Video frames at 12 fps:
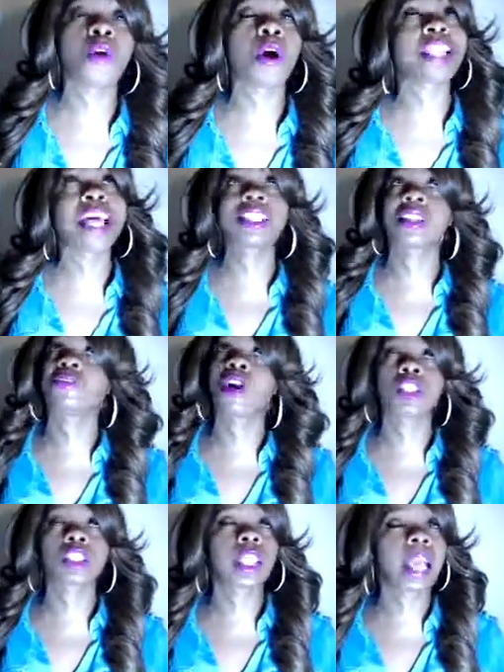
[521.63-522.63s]
that's the
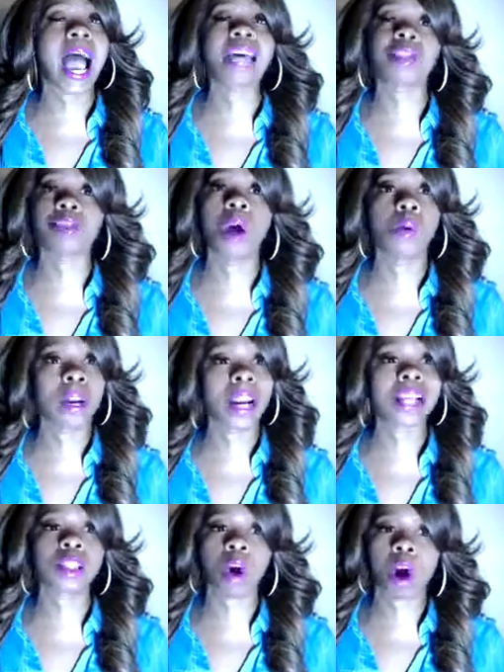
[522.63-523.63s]
first thing I thought when I
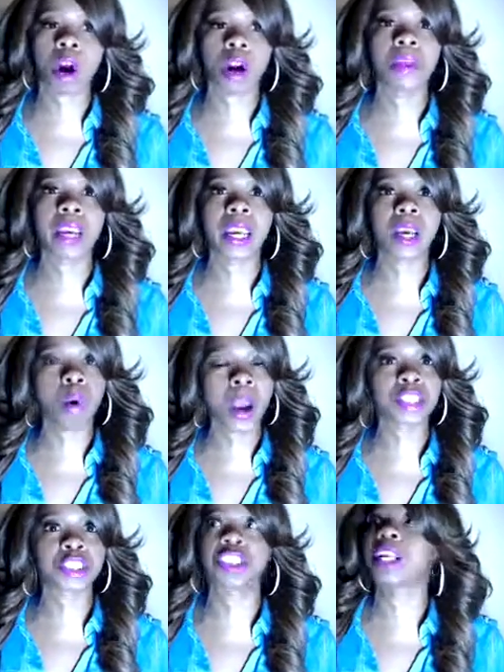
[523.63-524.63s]
saw her being questioned.